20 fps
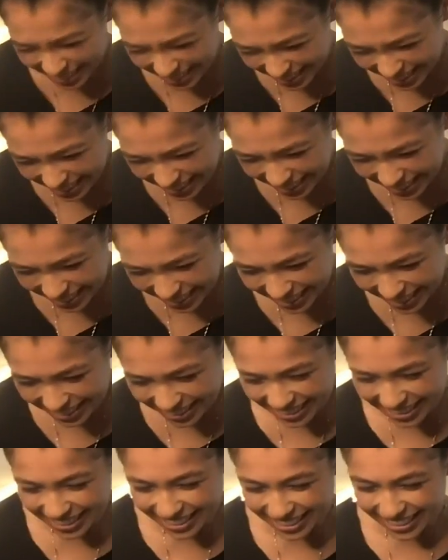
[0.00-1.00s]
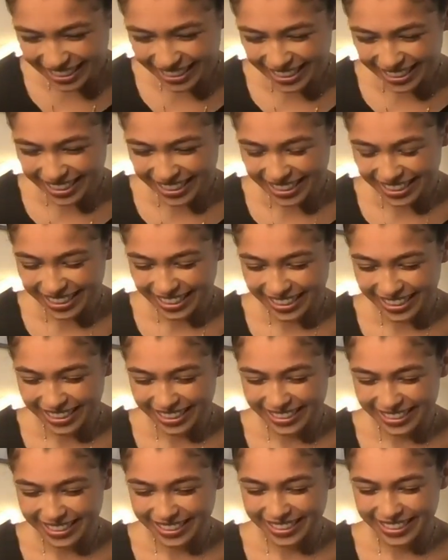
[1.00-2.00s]

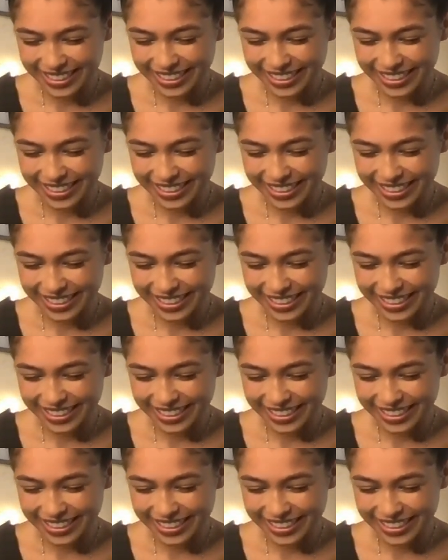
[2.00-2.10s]
(silent)